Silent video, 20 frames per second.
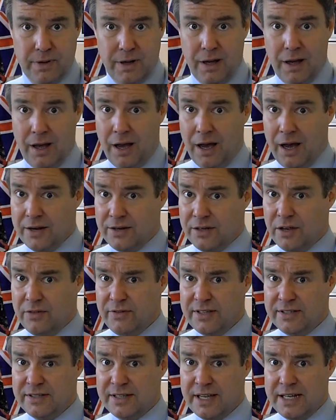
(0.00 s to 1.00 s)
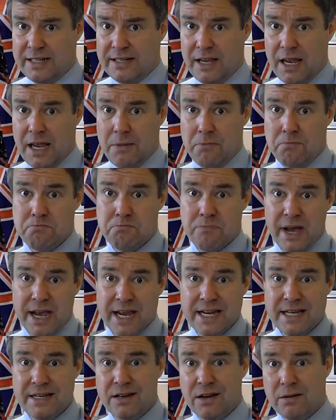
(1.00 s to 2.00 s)
I know they said it may
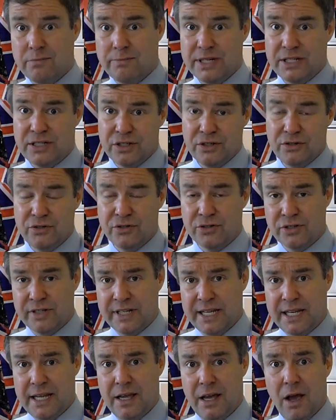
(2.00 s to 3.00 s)
not be too sunny,